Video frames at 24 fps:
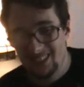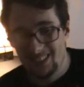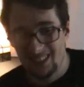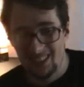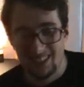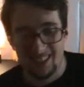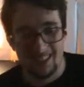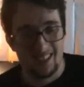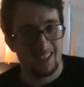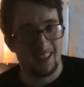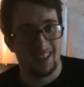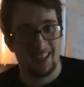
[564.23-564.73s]

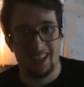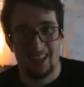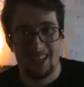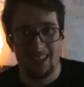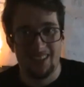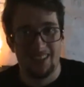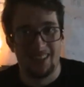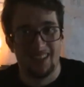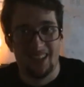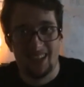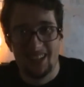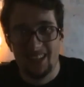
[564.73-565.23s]
They
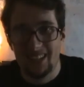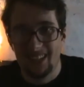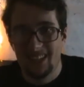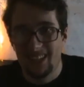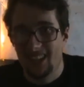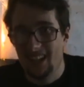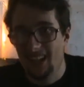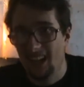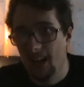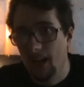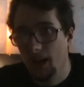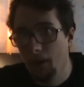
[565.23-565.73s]
kill you.
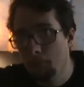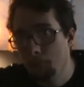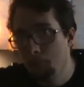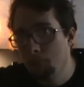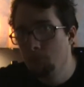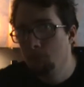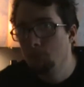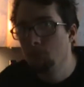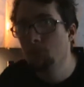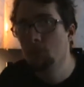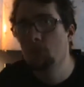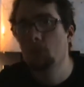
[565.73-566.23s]
Um,
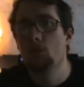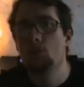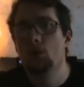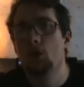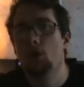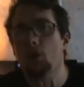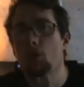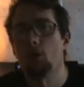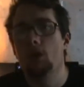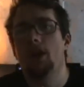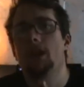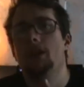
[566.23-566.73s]

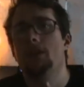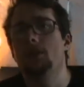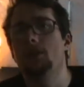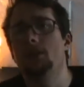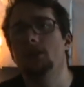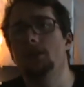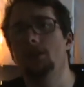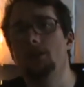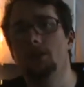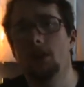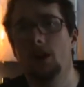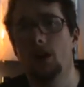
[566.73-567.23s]
what I do
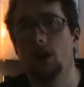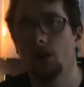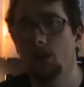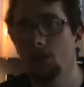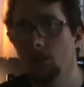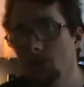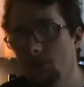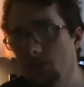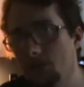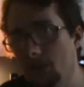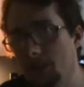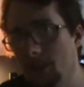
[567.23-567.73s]
do though
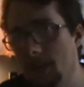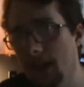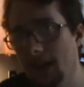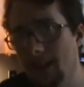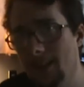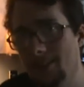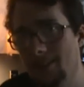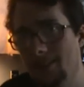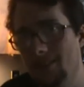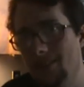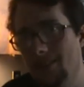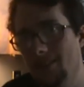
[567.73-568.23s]
for
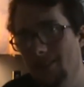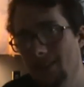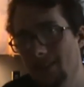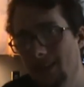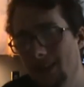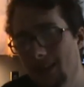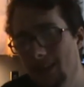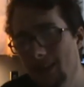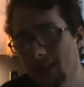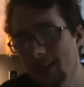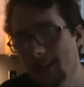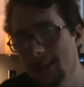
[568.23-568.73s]
death
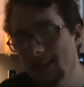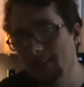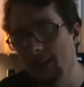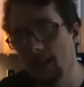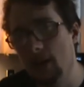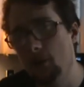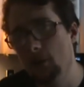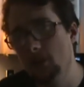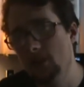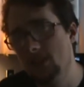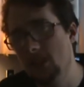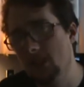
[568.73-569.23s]
is I
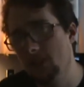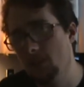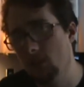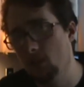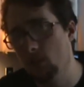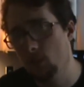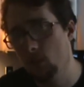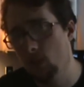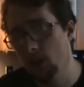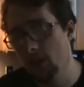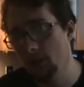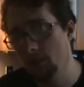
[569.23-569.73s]
always give
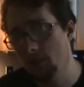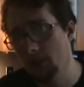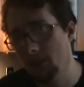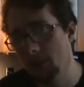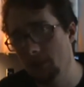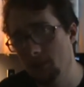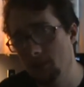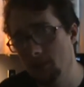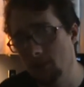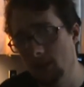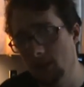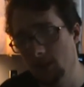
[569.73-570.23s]
them a way to bring
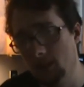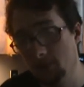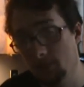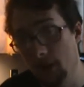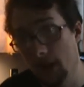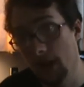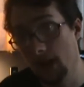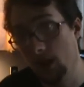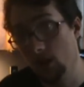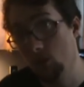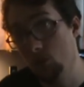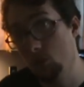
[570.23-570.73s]
the players
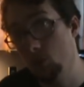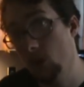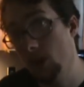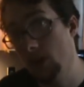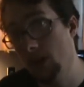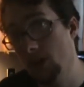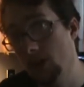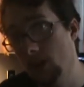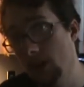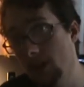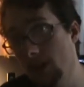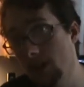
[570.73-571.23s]
back,
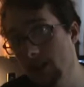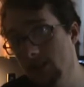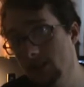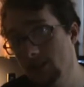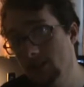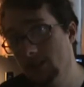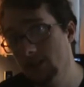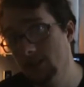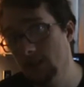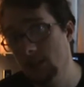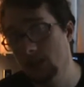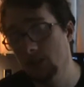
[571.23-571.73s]
whether
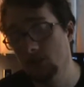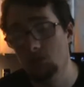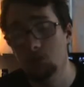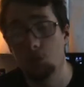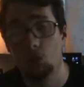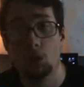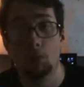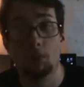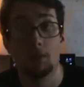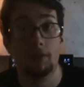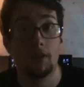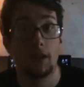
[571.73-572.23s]
it's in
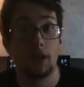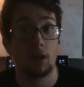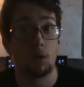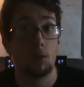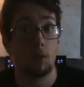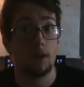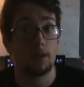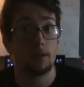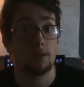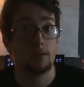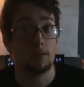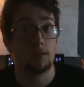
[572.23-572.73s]
form of a
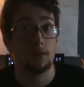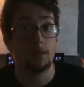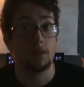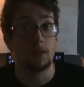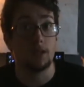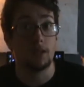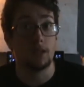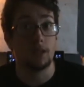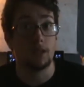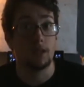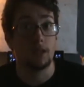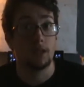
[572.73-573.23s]
quest to
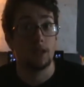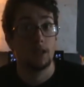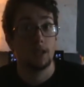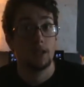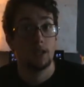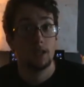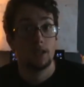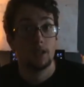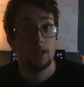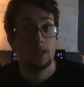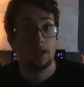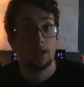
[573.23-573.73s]
the
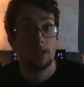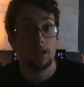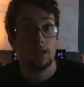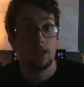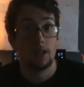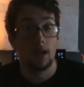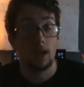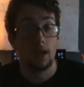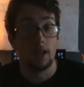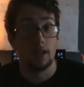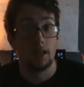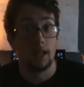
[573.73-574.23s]

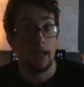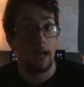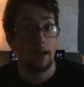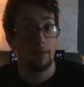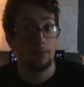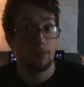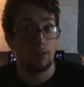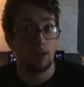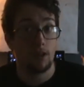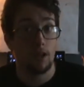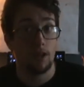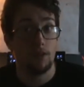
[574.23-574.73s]
uh, the
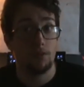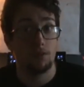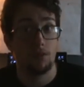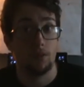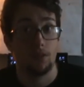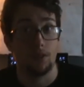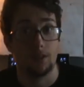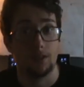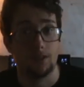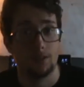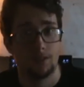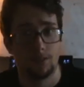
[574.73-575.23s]
afterlife or
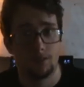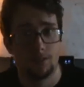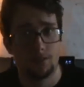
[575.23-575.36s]
the